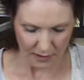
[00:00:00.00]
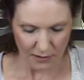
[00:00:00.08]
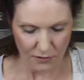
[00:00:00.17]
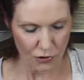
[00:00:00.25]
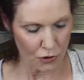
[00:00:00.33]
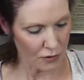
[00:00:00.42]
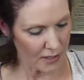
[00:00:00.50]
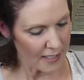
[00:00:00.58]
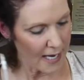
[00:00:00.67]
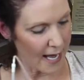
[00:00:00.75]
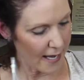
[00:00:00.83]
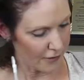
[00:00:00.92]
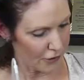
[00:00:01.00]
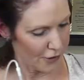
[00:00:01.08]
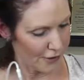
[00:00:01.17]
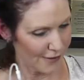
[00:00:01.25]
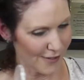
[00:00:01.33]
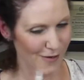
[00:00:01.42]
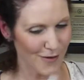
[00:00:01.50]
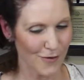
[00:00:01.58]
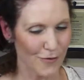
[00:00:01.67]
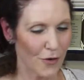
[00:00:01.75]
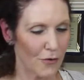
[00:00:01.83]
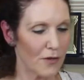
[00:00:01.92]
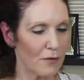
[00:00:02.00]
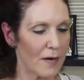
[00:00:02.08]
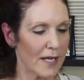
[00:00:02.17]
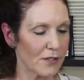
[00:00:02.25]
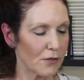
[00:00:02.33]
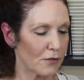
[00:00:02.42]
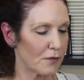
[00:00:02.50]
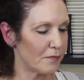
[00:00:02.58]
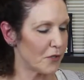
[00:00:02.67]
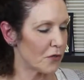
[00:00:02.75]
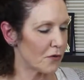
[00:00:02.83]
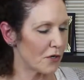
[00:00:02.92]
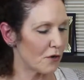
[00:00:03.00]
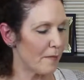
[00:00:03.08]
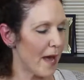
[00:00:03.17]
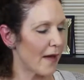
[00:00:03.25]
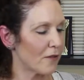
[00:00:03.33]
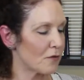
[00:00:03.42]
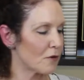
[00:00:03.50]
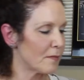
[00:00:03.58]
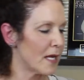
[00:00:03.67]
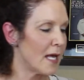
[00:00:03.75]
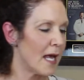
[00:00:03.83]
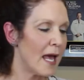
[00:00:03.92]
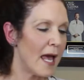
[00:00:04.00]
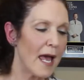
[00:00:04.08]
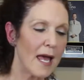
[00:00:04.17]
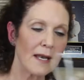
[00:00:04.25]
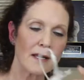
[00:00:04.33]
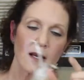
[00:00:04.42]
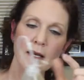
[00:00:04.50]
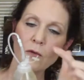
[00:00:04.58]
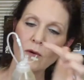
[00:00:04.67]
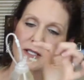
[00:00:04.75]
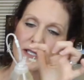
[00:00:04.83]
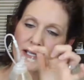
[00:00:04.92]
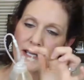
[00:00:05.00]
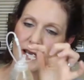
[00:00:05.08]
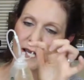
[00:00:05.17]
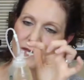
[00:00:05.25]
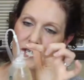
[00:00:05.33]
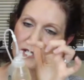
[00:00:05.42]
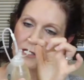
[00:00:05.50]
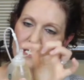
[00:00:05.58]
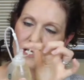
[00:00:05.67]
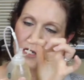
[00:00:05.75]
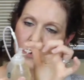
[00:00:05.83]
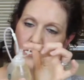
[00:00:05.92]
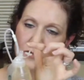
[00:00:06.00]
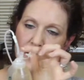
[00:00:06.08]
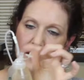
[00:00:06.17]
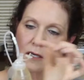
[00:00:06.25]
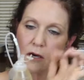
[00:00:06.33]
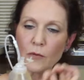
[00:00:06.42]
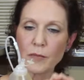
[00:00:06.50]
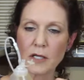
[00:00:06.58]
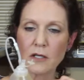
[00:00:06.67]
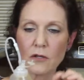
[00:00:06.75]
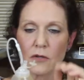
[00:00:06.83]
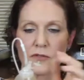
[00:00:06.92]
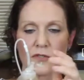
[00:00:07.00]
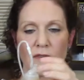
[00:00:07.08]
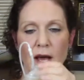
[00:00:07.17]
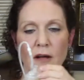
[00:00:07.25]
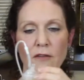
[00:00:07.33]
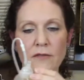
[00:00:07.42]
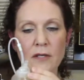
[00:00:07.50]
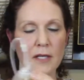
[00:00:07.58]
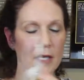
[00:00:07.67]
is you're attached, so you go to the restroom, you go to your bathroom, and once again, this is the only open and close valve,